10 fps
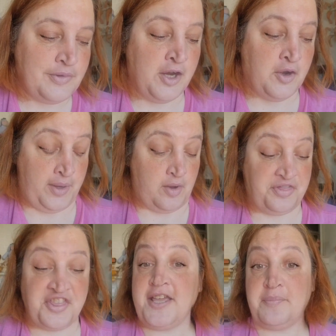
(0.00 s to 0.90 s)
we go.
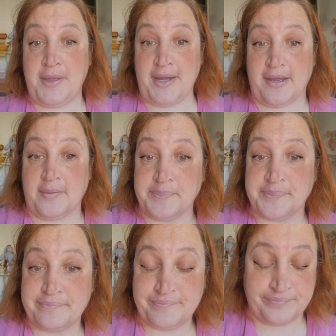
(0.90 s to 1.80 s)
Thick medium.
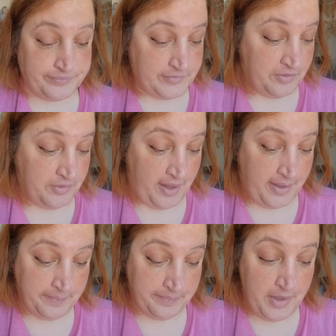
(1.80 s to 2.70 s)
Okay.
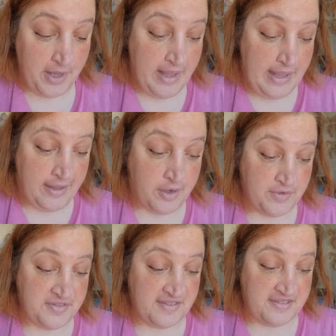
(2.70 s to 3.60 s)

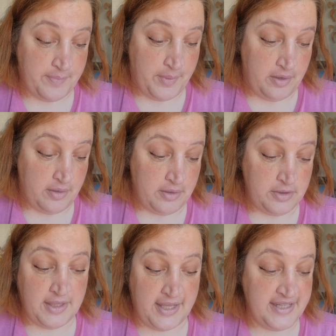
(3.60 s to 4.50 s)
Irresistible
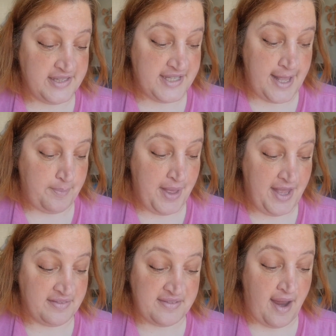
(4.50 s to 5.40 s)
Heat Set
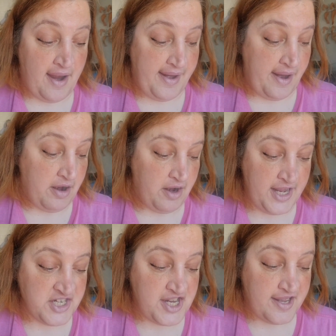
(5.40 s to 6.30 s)
Paints,
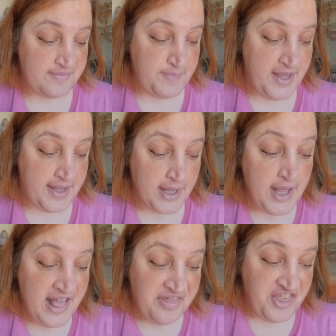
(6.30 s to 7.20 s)
IRHSP.
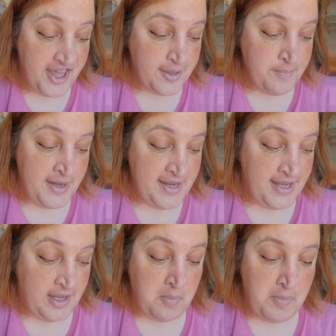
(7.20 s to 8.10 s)
Thick
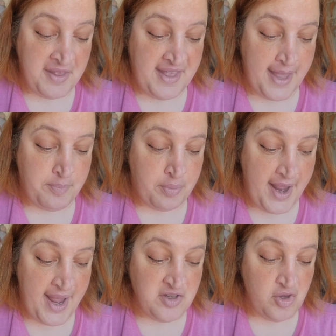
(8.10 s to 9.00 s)
Medium is a
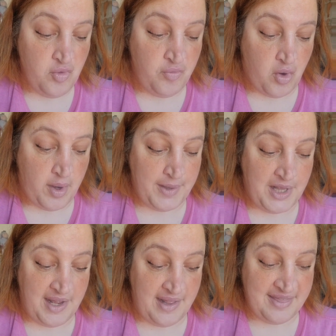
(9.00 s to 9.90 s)
brand new
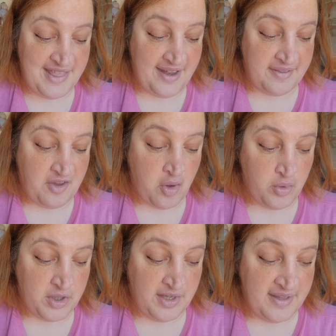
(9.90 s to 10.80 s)
formula that is
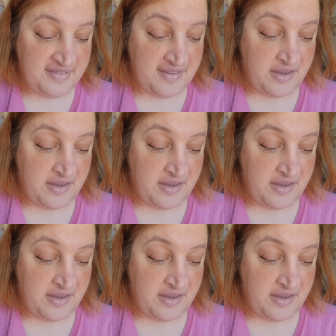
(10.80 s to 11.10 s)
odorless and